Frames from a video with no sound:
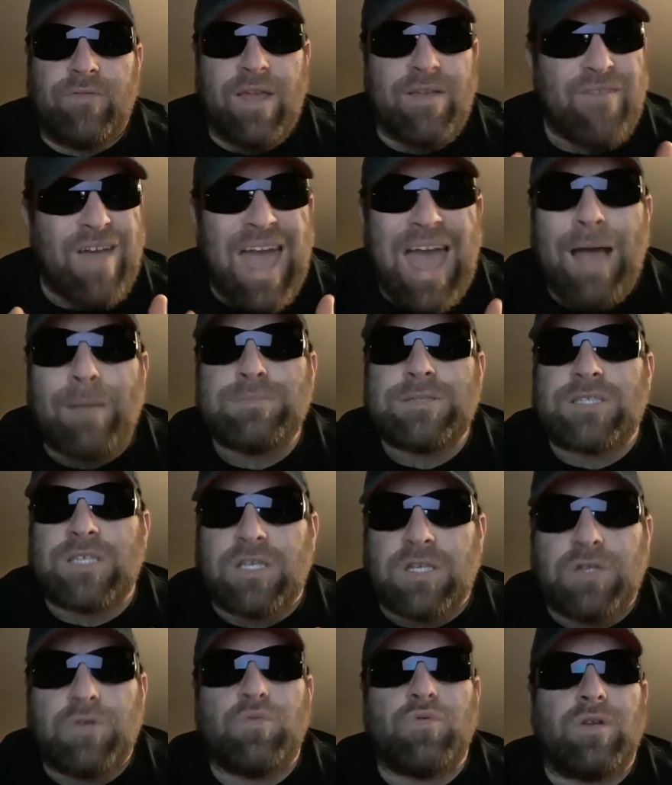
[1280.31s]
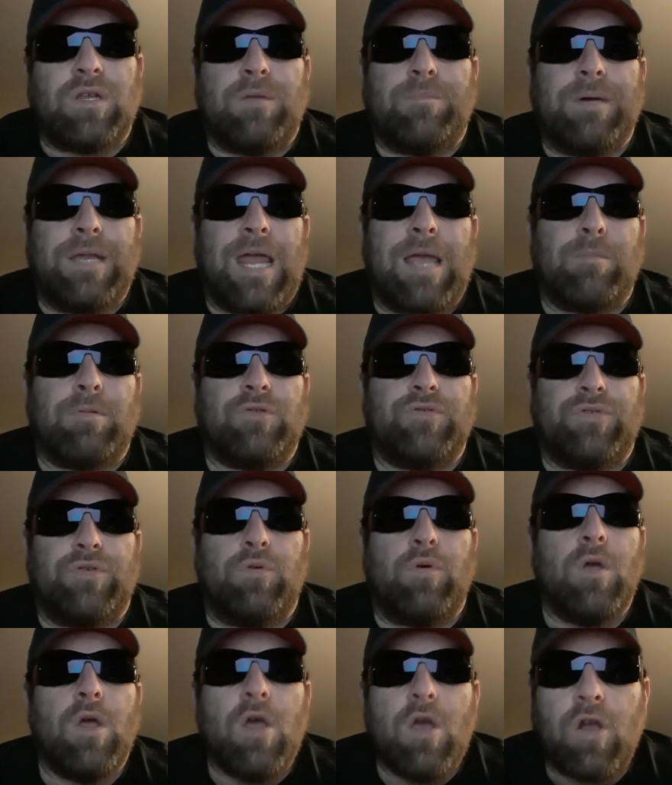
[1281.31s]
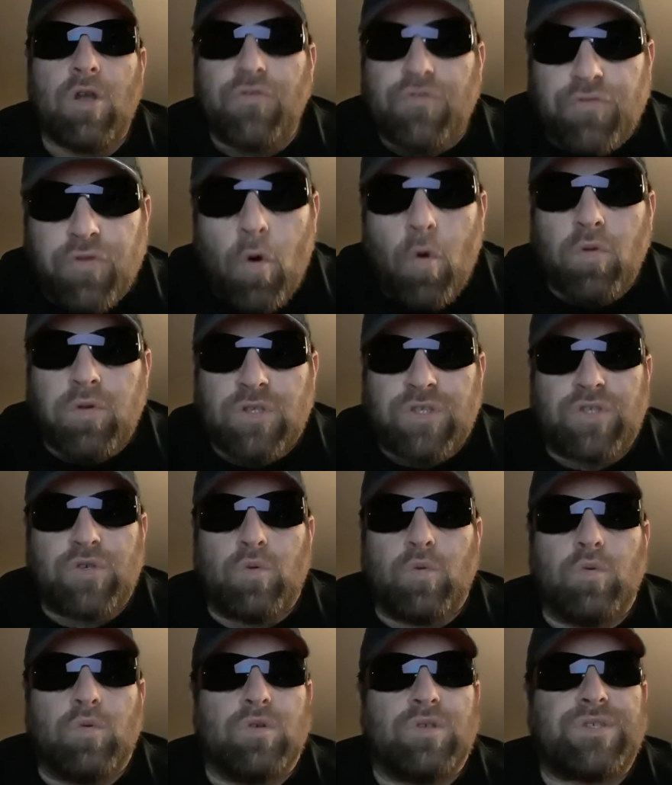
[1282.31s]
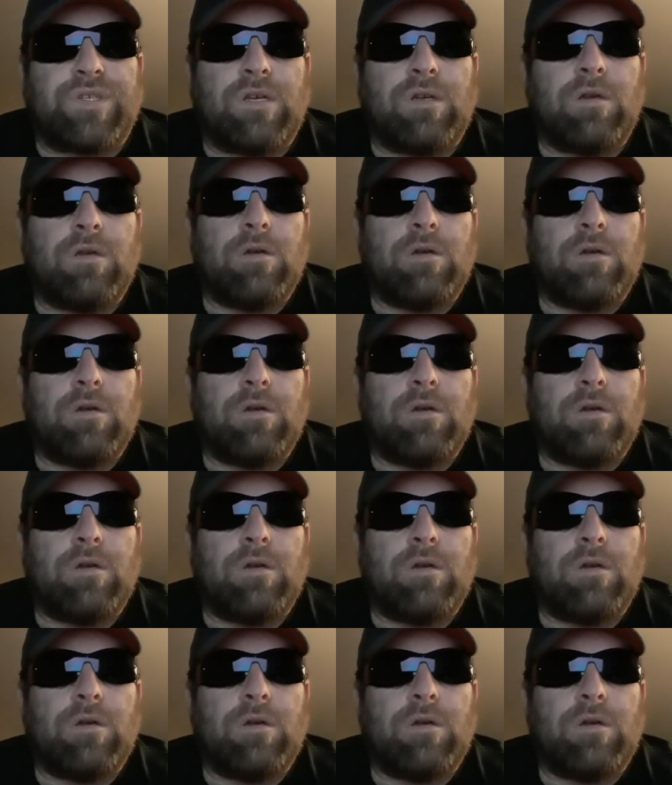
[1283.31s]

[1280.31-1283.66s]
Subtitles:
They've absolutely been able to control the schools.